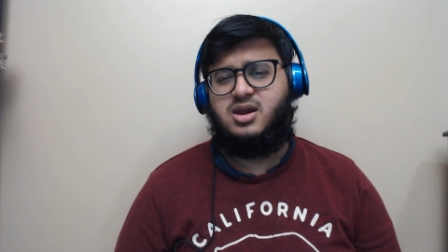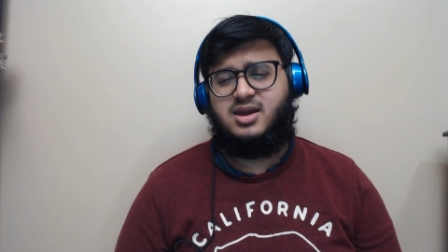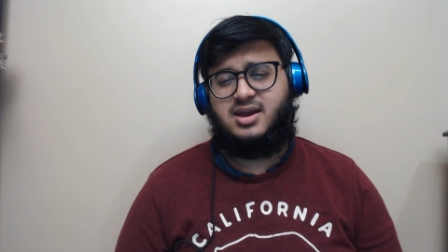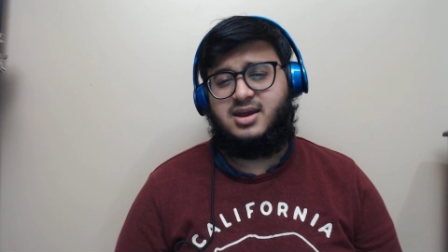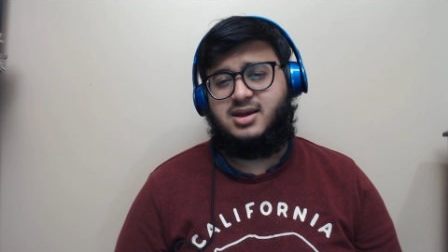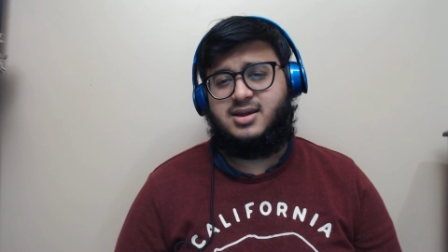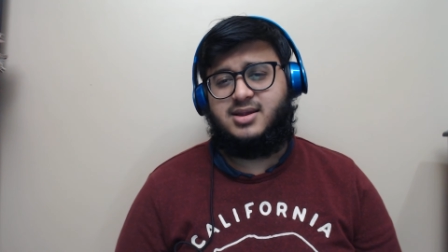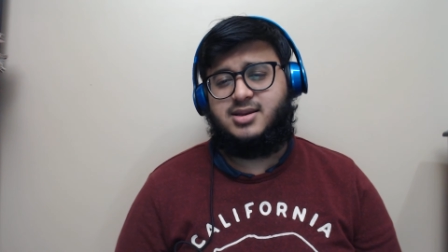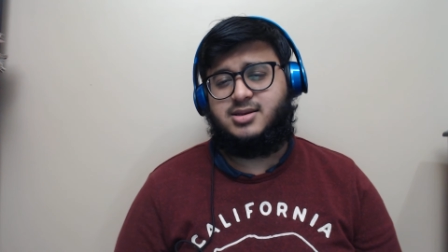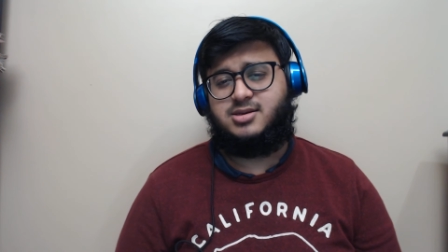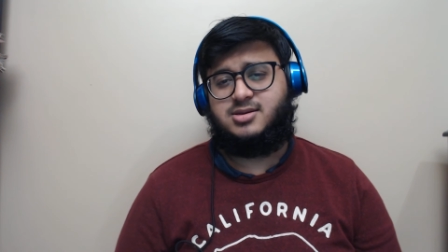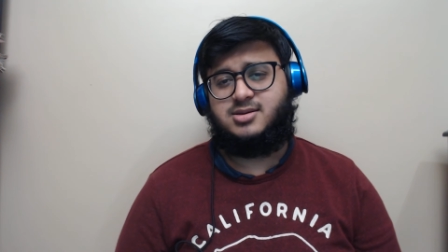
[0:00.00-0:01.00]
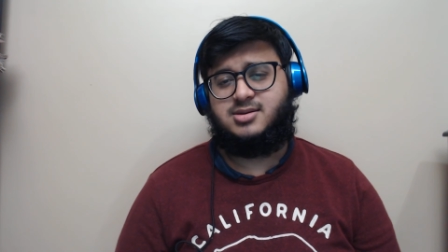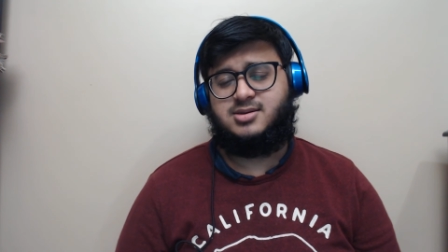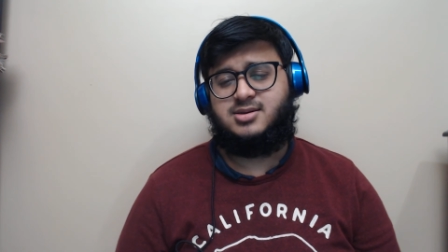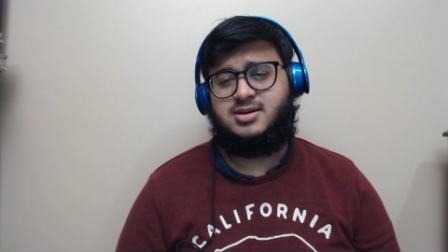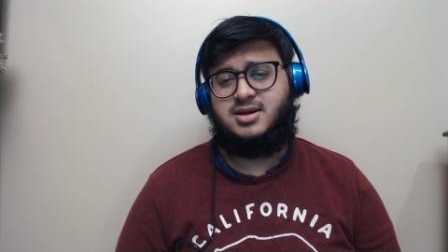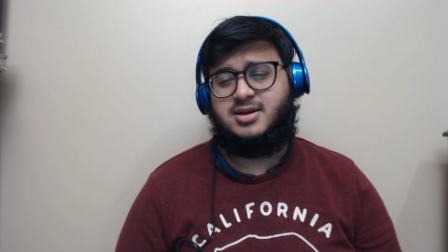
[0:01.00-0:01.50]
And
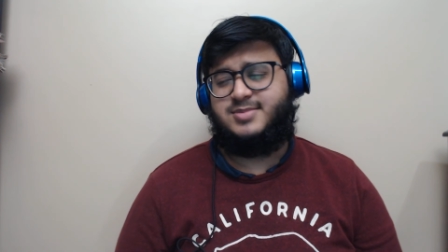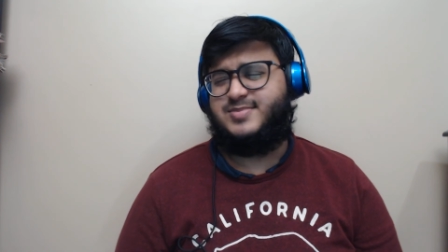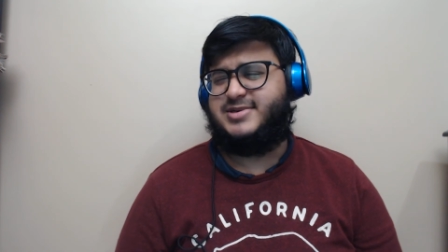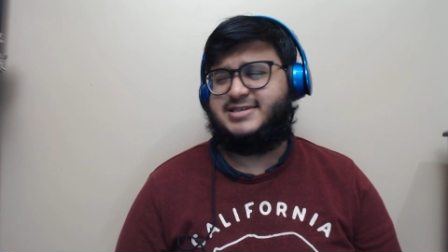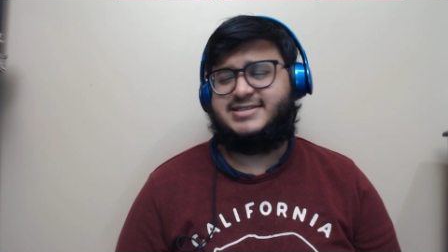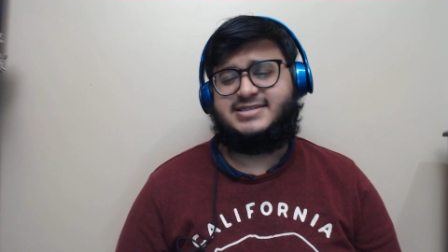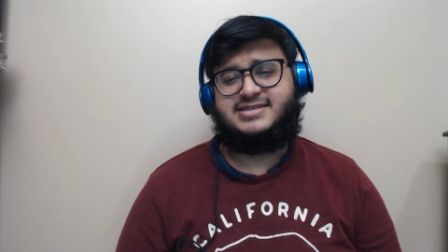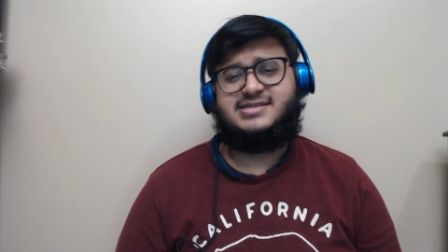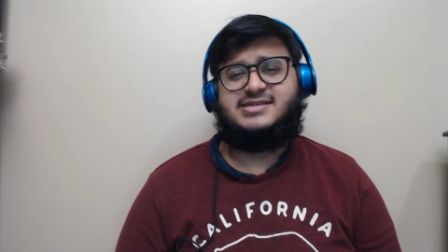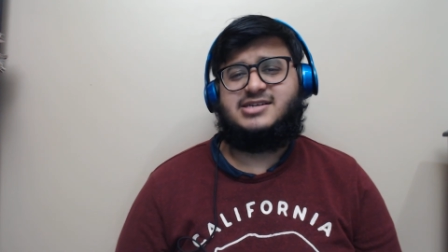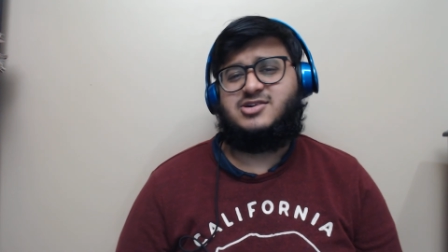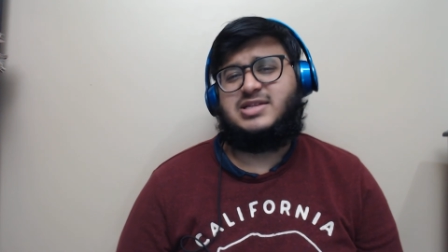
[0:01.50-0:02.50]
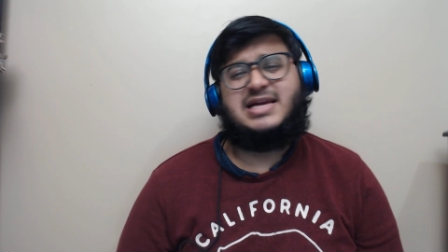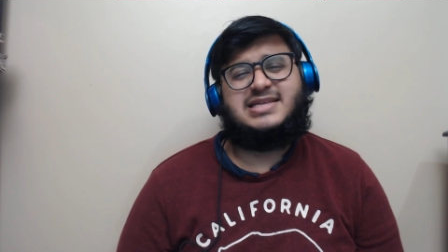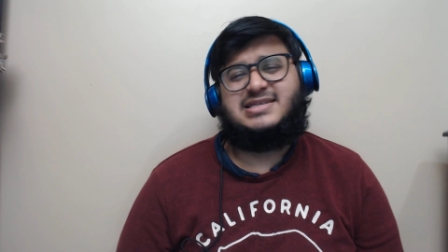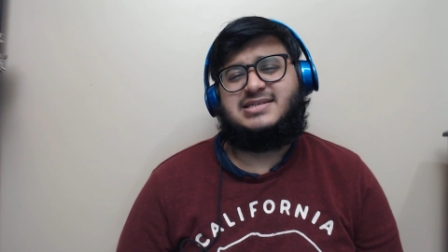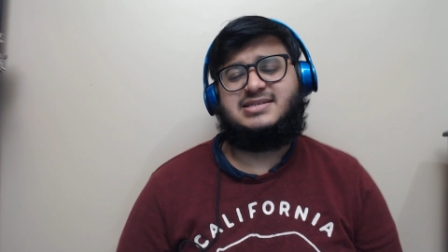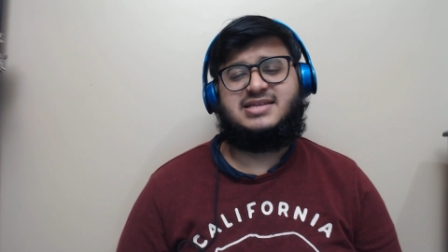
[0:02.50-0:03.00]
basically you know
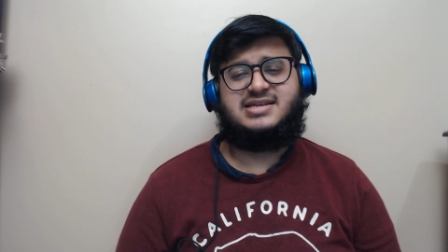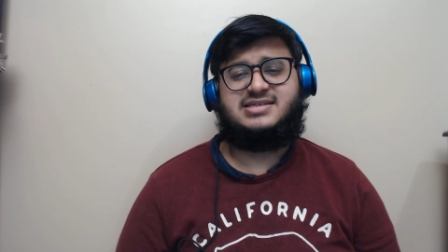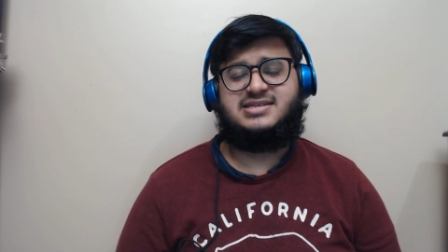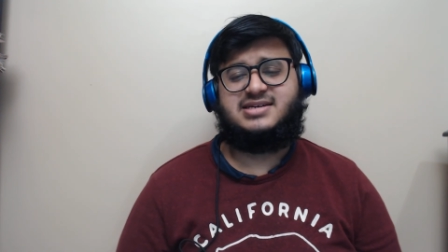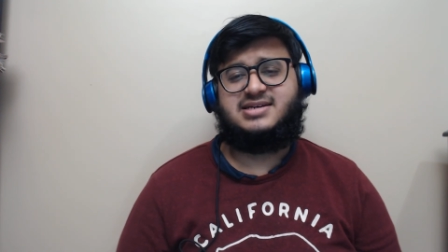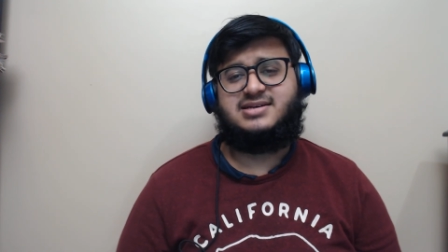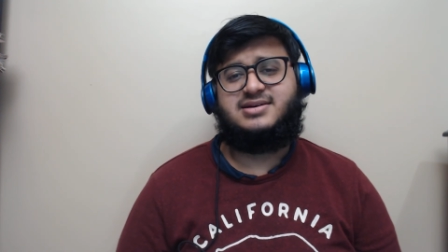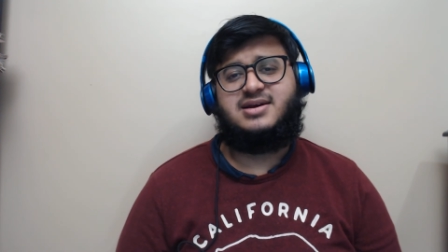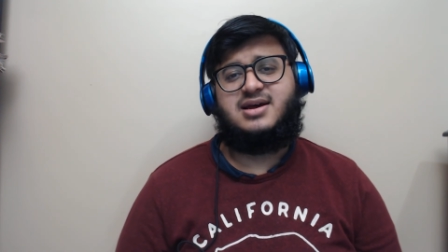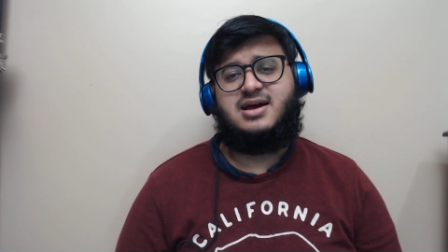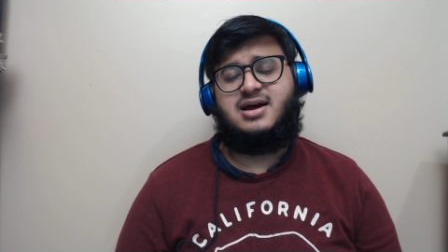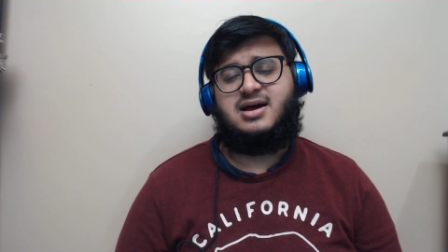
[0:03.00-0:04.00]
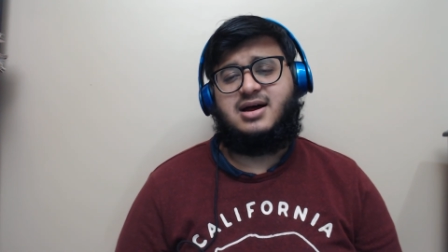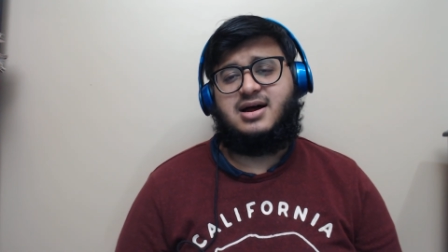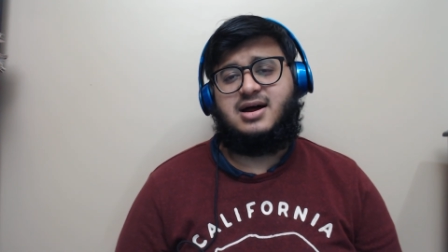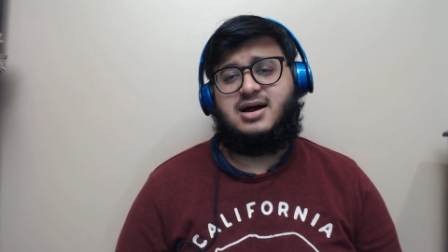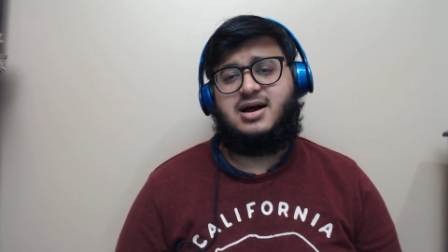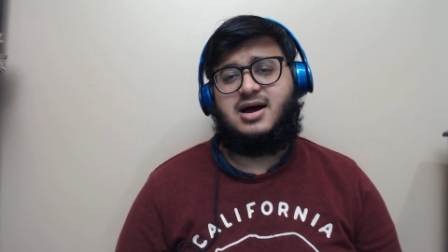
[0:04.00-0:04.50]
that's that's it
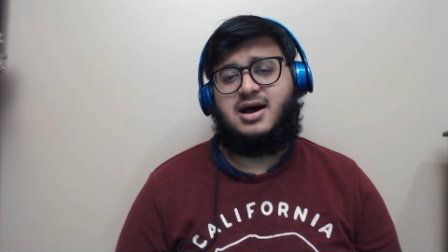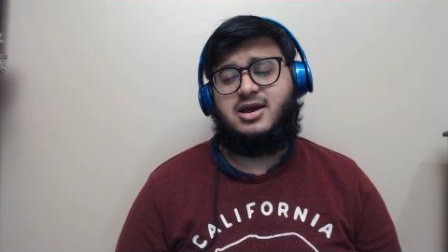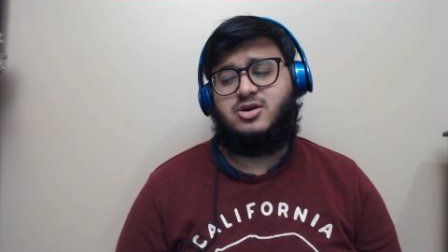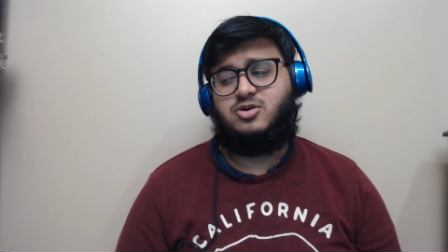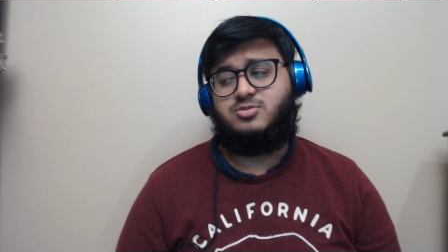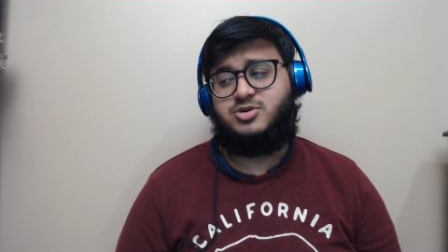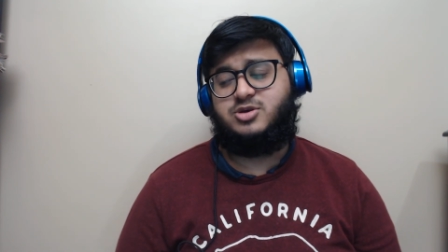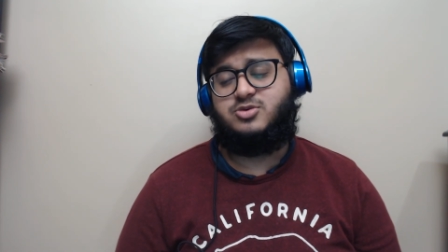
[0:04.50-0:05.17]
uh, i hope you